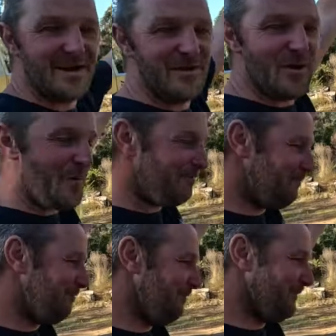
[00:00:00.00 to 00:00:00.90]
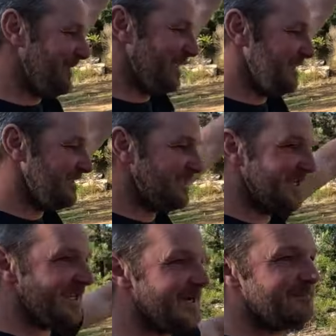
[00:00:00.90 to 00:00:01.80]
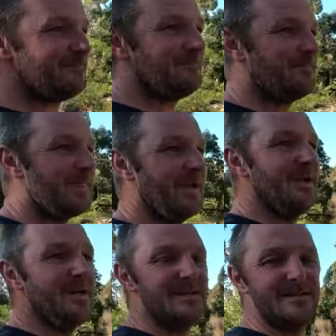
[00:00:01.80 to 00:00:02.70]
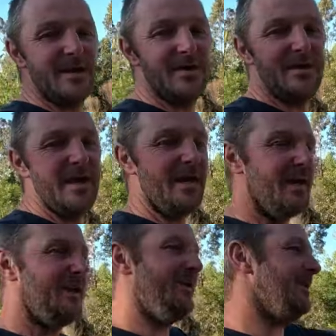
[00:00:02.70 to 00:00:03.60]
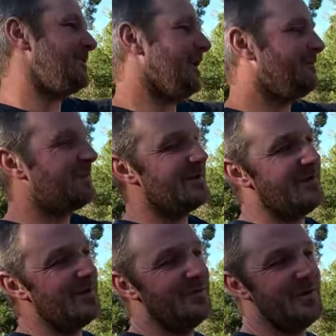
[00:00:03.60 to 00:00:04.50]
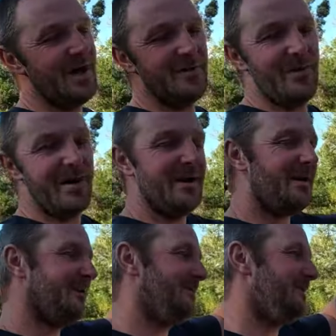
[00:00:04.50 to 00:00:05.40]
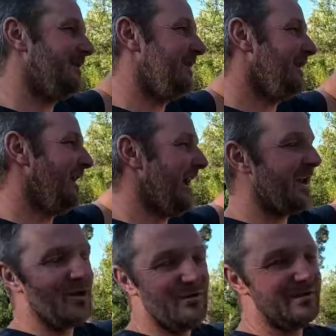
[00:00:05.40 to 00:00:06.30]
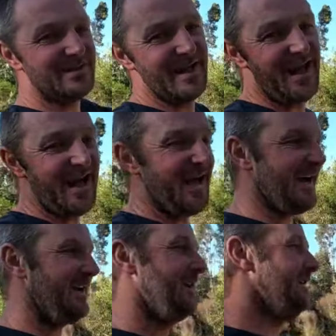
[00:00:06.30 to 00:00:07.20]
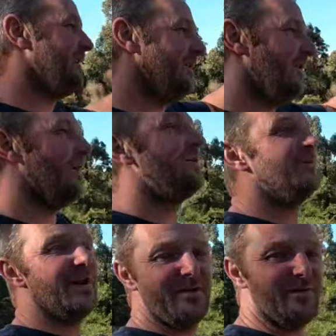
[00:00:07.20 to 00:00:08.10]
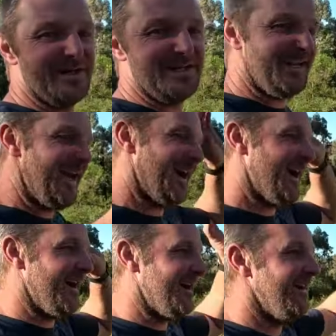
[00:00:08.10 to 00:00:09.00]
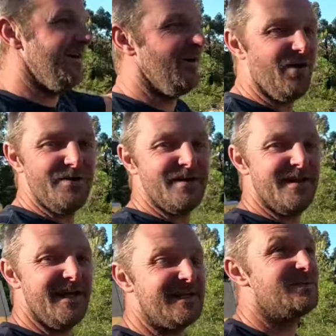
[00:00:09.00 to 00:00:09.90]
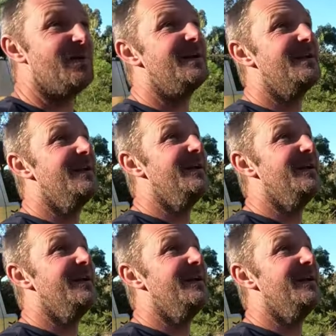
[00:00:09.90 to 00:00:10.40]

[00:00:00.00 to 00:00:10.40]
like, nope, see ya. So then I jumped onto another one, had a look, said nah, onto another one, nah, onto the next one.